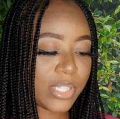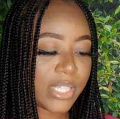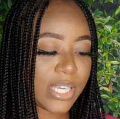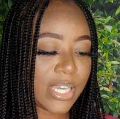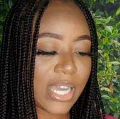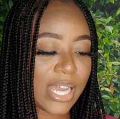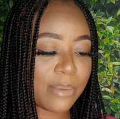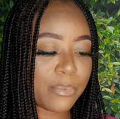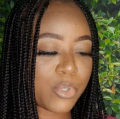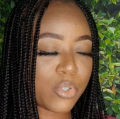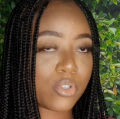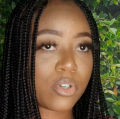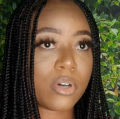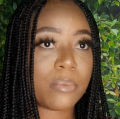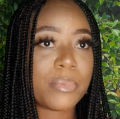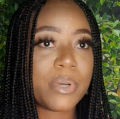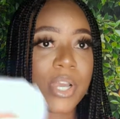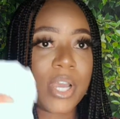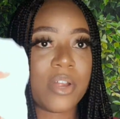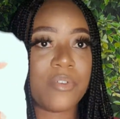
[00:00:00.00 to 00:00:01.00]
They
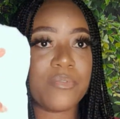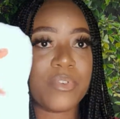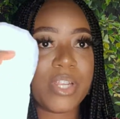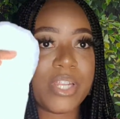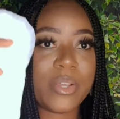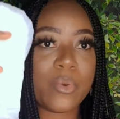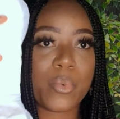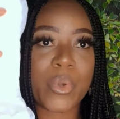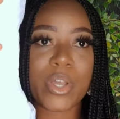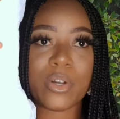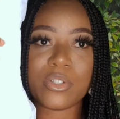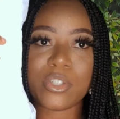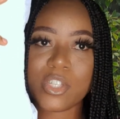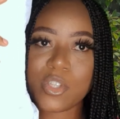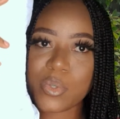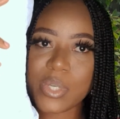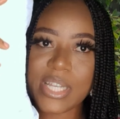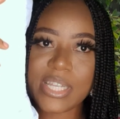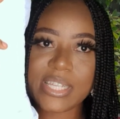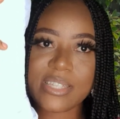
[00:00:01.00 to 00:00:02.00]
absorb really well.
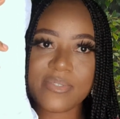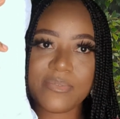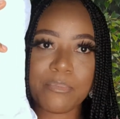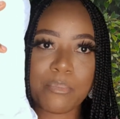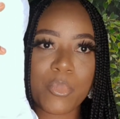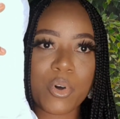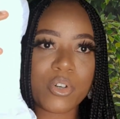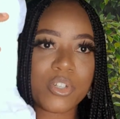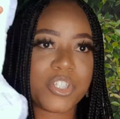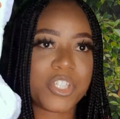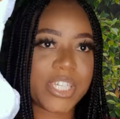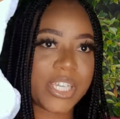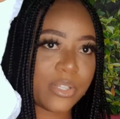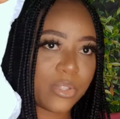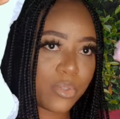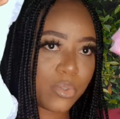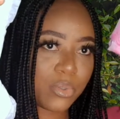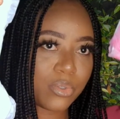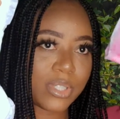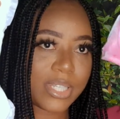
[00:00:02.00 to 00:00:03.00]
This one is more
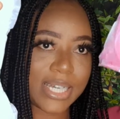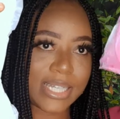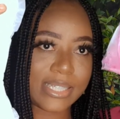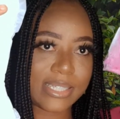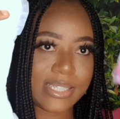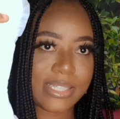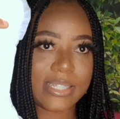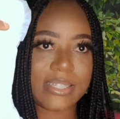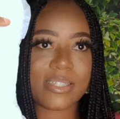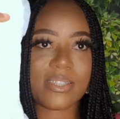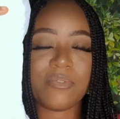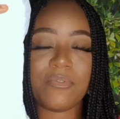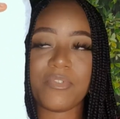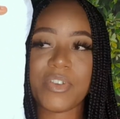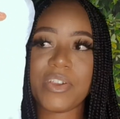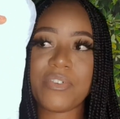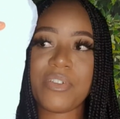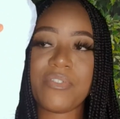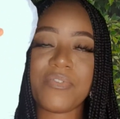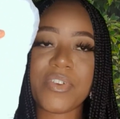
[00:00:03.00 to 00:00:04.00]
gentle than this,
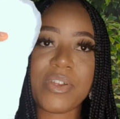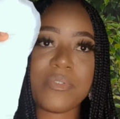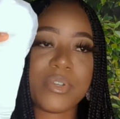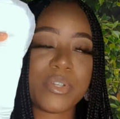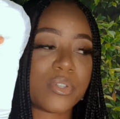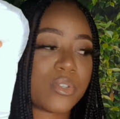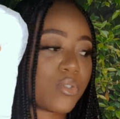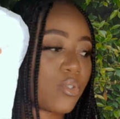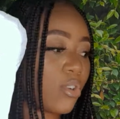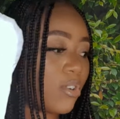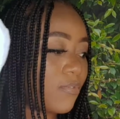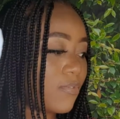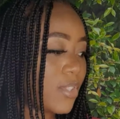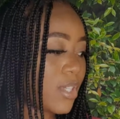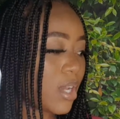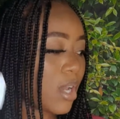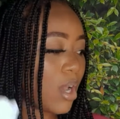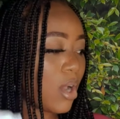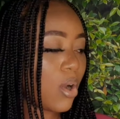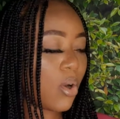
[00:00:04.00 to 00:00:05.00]
very, very soft
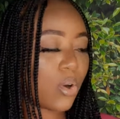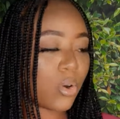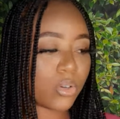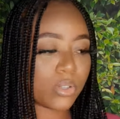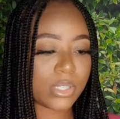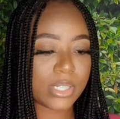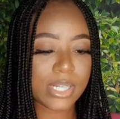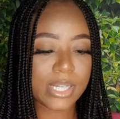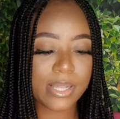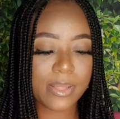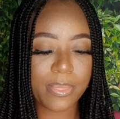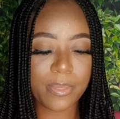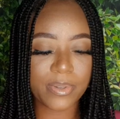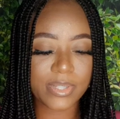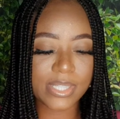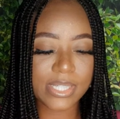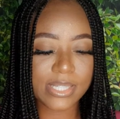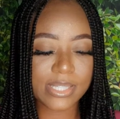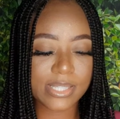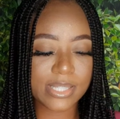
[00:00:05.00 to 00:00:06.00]
on
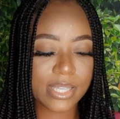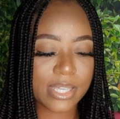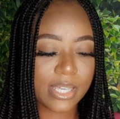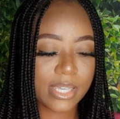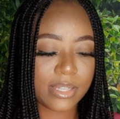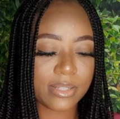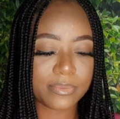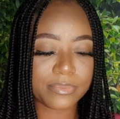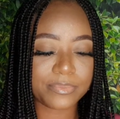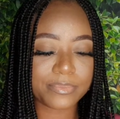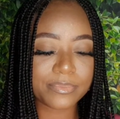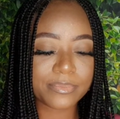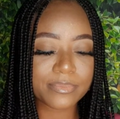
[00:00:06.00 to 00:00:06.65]
the skin.